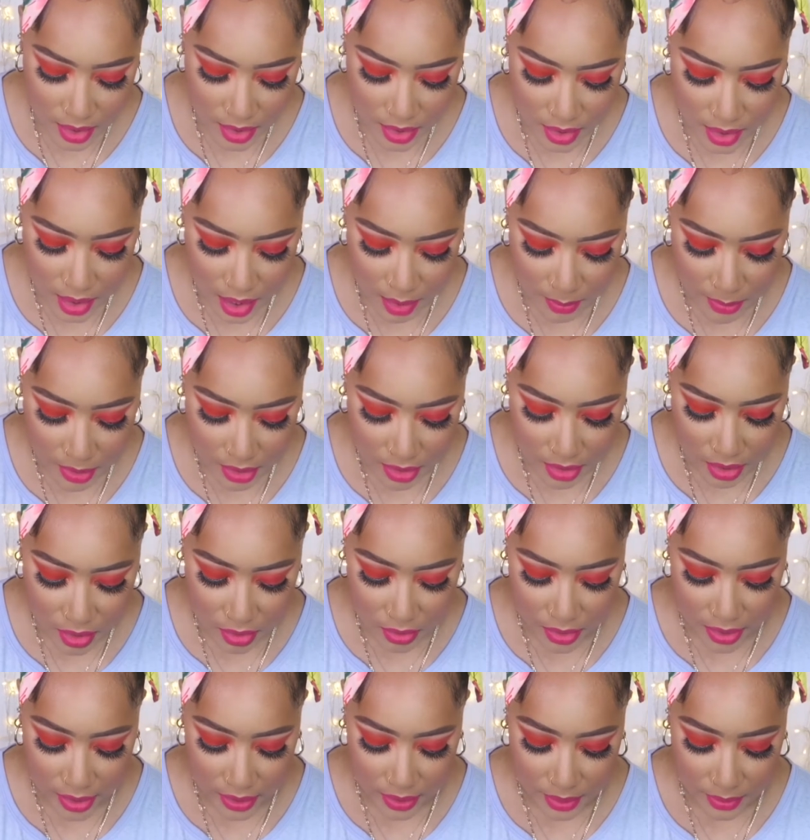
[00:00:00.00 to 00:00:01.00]
Not me.
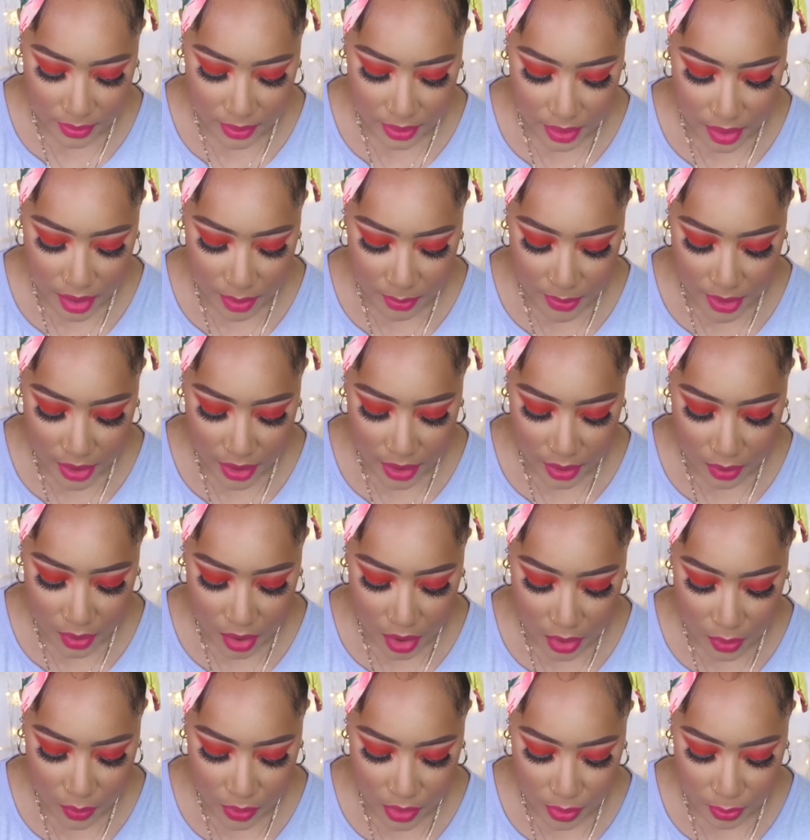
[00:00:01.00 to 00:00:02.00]
Okay, there you go. I'm not. I
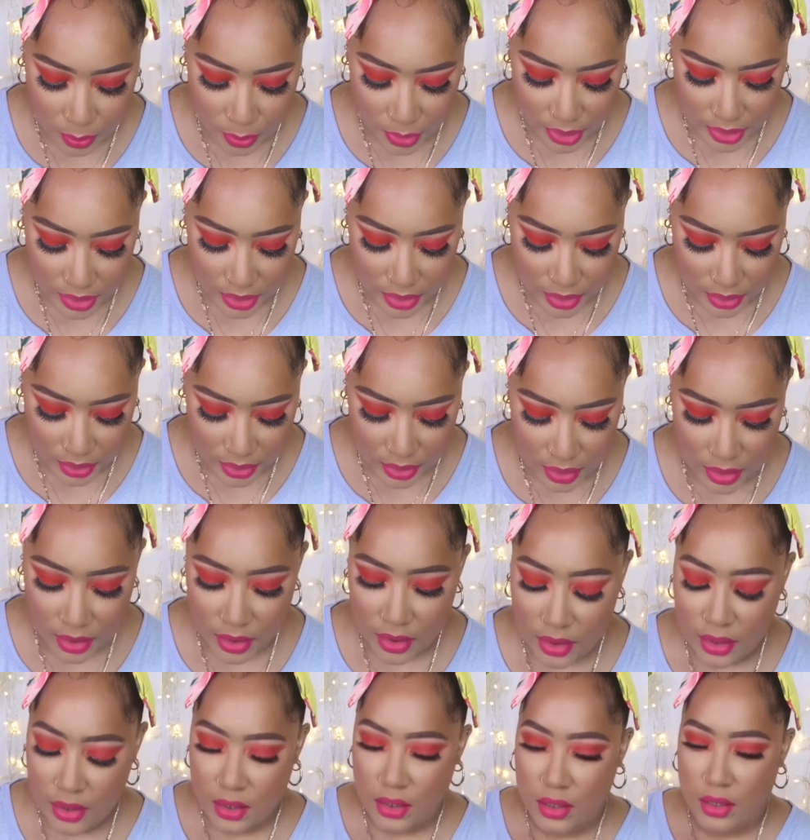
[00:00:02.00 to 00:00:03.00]
don't want to break the,
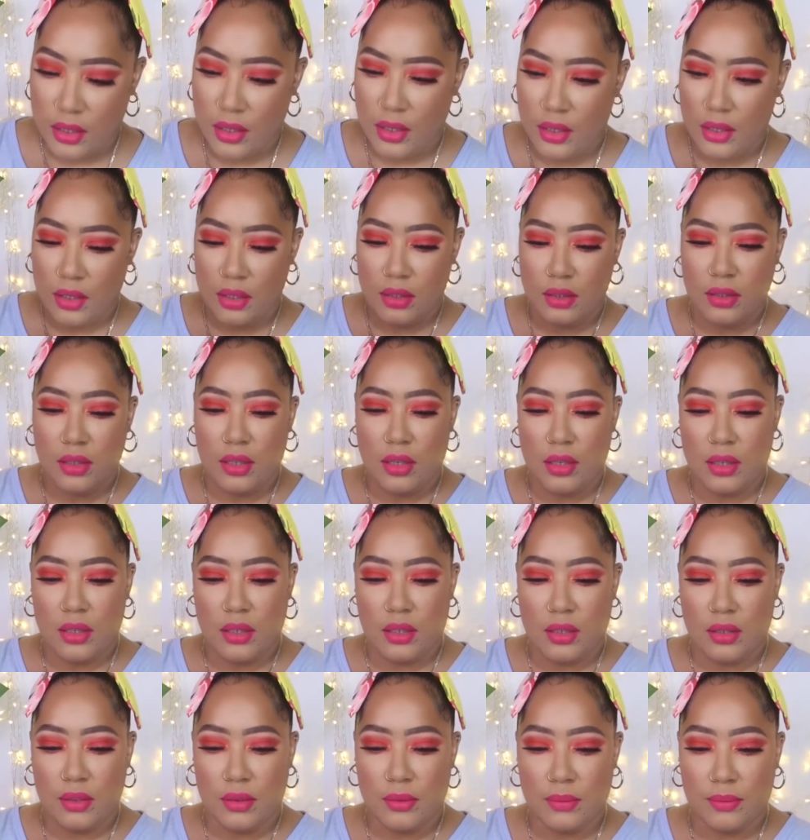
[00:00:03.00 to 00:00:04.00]
the
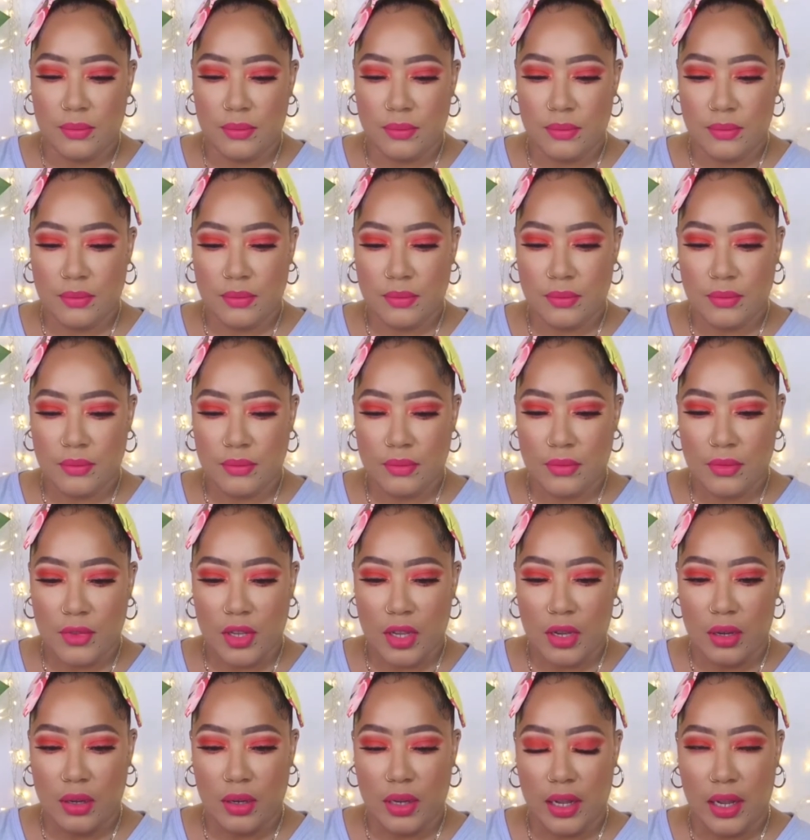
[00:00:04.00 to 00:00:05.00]
um.
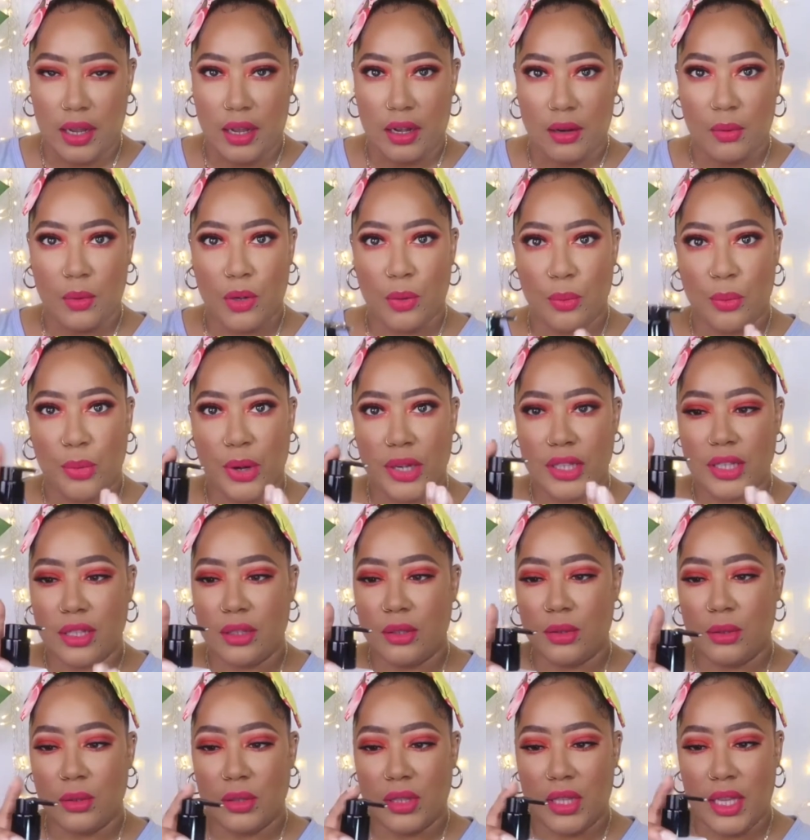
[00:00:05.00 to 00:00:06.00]
Okay, I don't want to break the
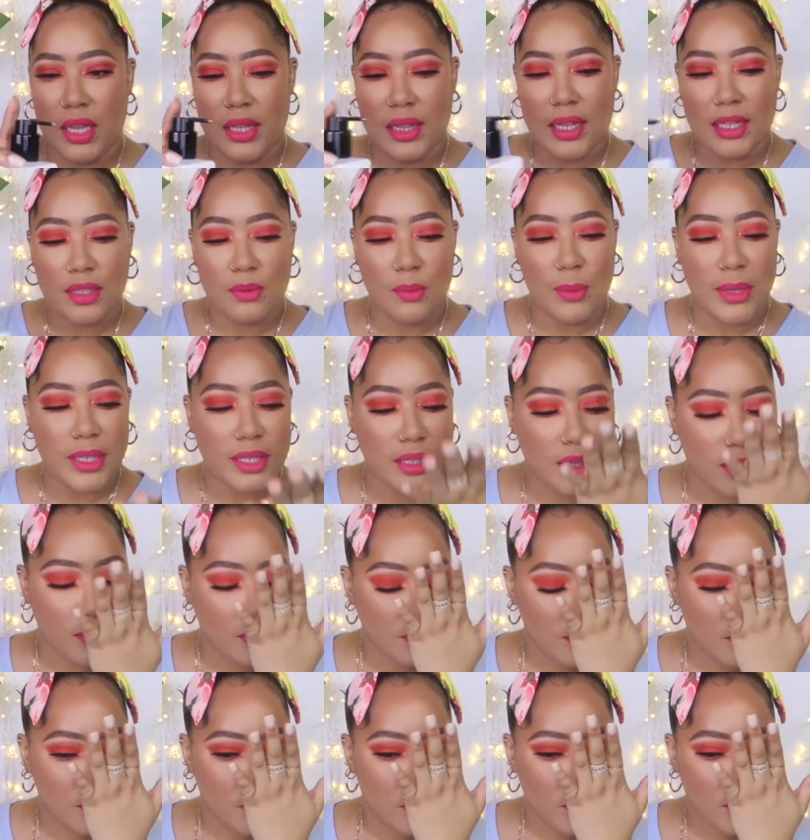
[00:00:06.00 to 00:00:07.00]
little thing. That's what makes it.
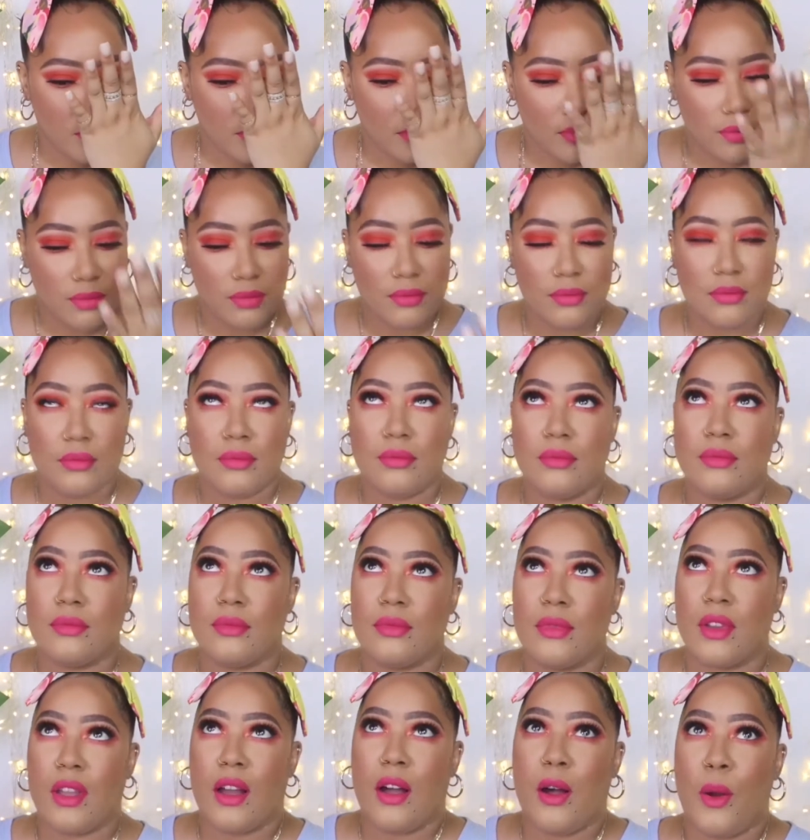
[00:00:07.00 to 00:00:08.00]
Mm,
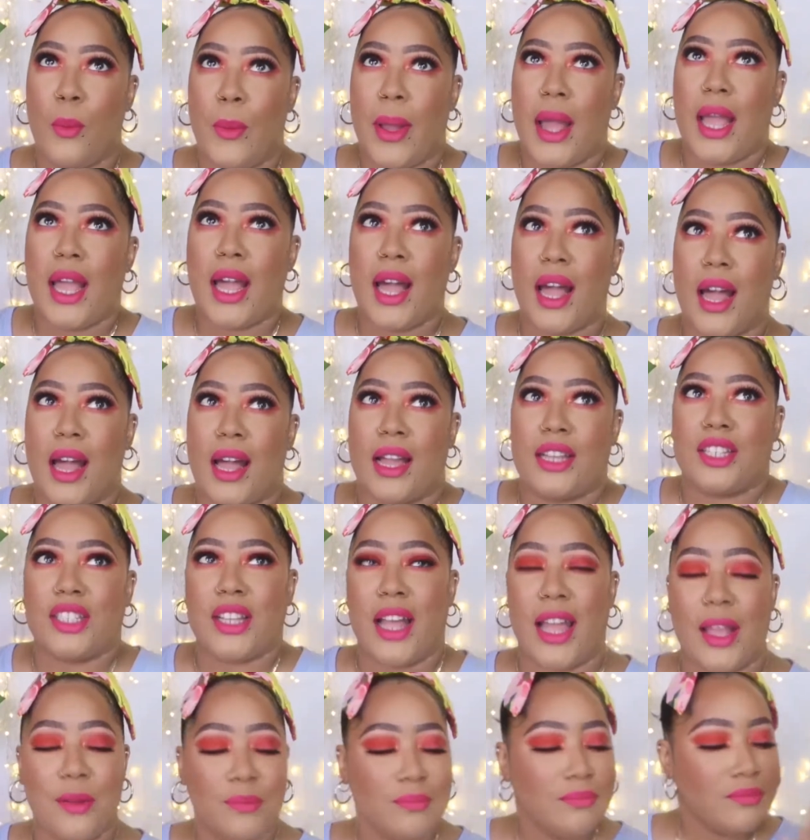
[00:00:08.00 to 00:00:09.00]
oh my gosh!
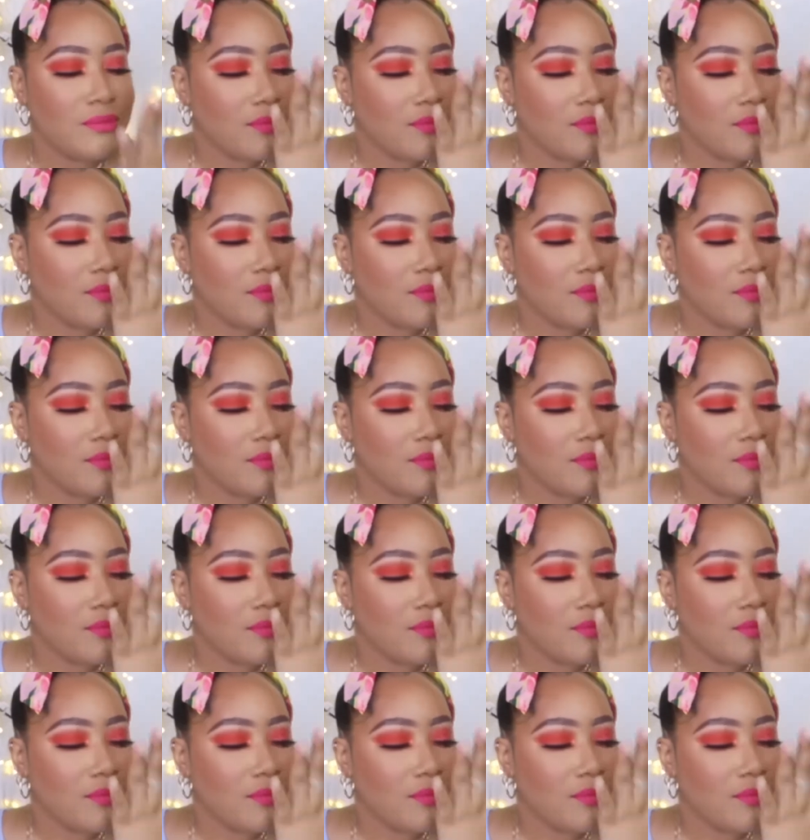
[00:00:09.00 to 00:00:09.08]
Like